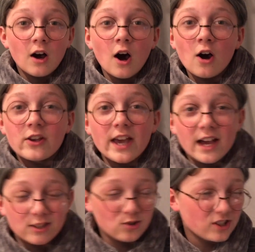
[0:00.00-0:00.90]
Oh
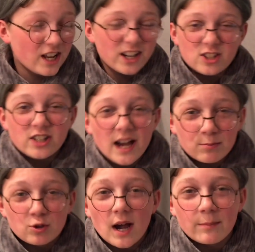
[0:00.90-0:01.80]
yeah, you need to
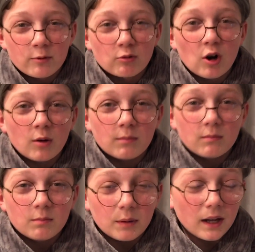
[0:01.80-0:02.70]
stop, drop, and roll.
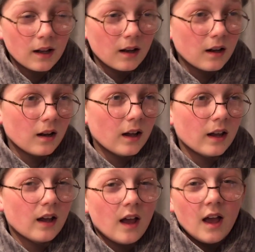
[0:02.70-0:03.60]
But
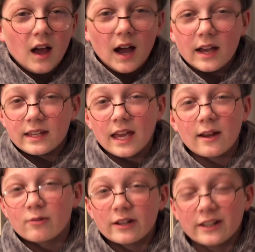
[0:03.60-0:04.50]
I
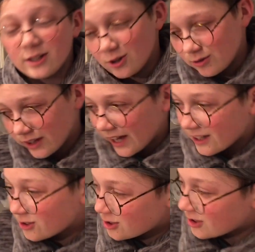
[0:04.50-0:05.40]
can't really do
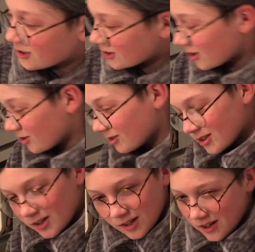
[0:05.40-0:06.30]
that. So.
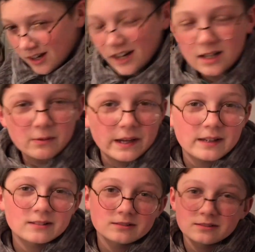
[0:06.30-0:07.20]
Anyway,
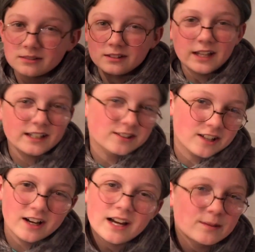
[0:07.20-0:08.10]
next
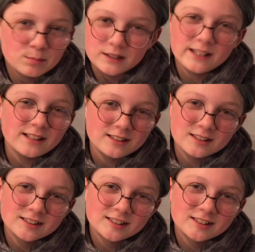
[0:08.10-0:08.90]
cut, please.